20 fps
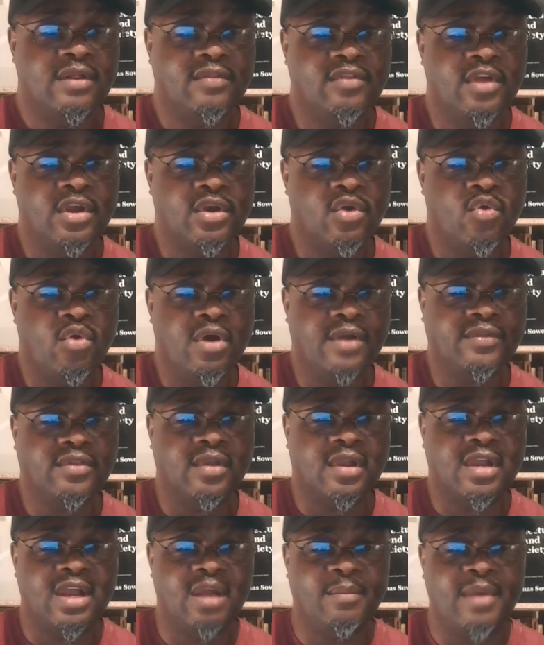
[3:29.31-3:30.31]
They're going
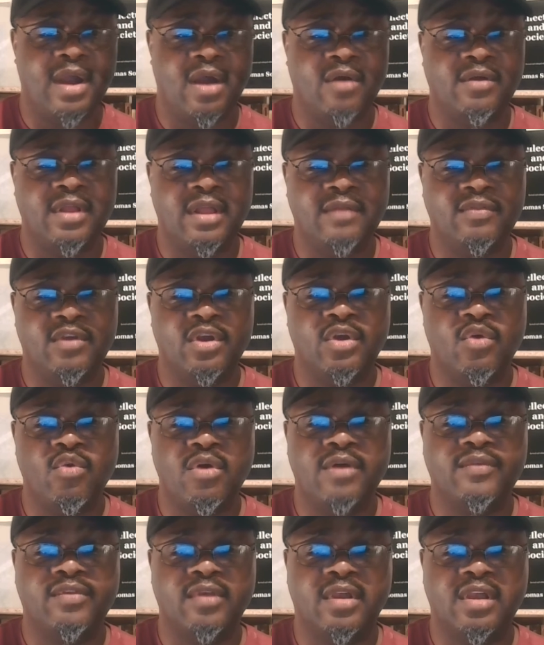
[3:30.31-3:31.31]
to come out and they're
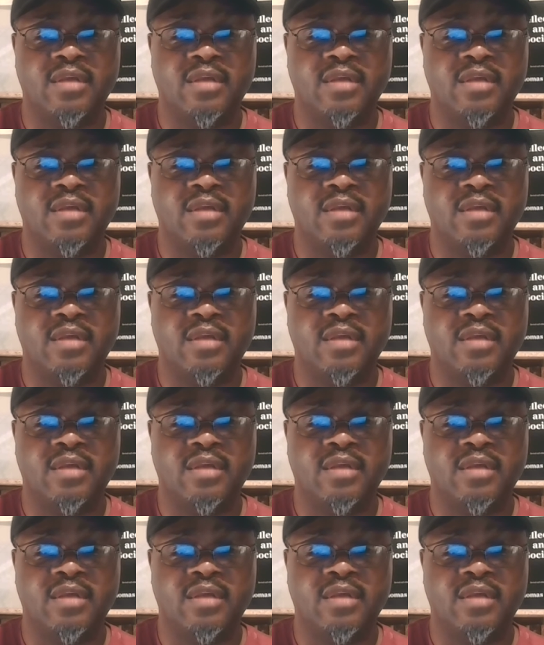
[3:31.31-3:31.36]
going to